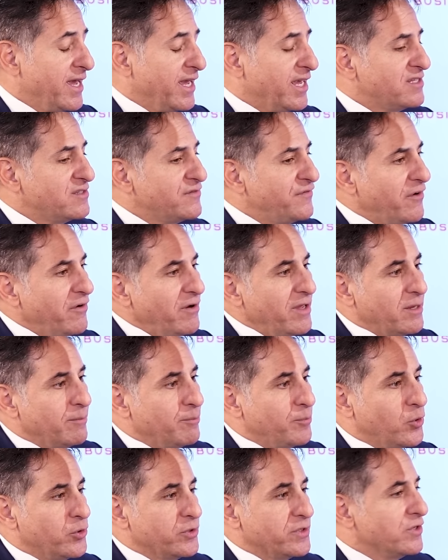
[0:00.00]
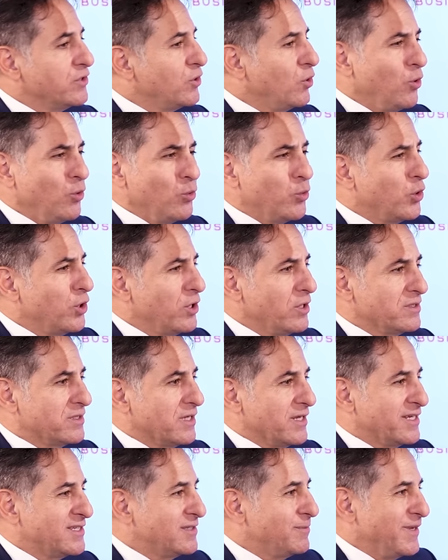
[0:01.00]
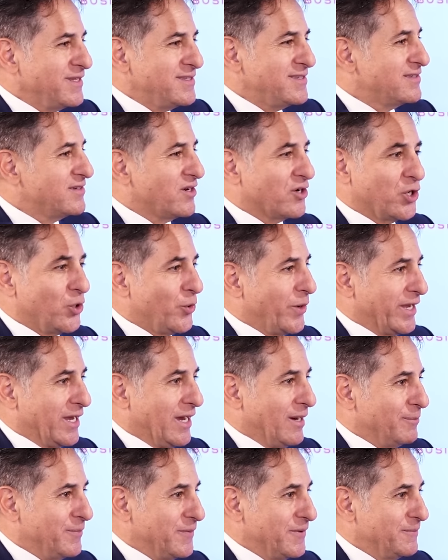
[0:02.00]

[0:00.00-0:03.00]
It's very important. The whole world, expenses are going up.